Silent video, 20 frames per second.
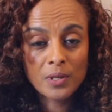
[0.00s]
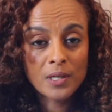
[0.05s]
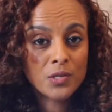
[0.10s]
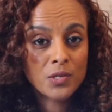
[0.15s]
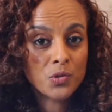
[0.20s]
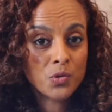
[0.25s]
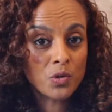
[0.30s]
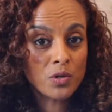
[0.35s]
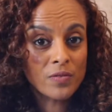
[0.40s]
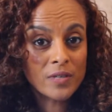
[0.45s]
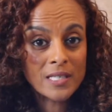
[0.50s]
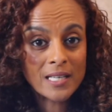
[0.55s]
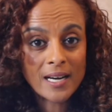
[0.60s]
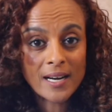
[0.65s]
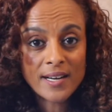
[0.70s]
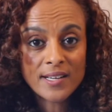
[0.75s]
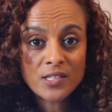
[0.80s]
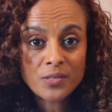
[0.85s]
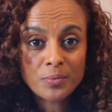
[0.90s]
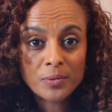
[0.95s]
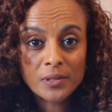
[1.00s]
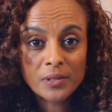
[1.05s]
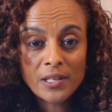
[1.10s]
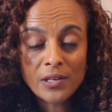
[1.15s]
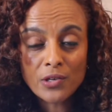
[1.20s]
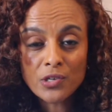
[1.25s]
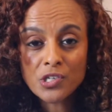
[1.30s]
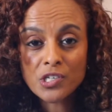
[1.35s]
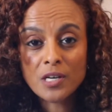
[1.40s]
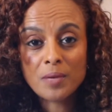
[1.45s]
sort of a diaspora
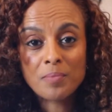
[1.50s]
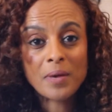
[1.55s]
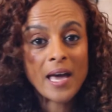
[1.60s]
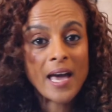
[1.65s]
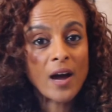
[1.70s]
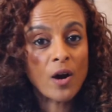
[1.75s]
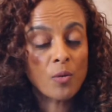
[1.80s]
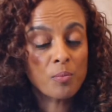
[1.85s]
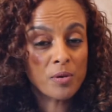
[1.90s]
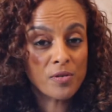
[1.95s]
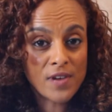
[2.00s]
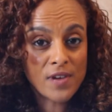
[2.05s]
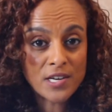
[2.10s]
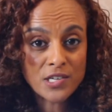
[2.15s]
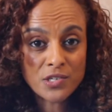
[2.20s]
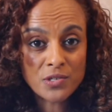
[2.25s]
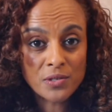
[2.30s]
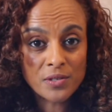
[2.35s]
leadership, a professional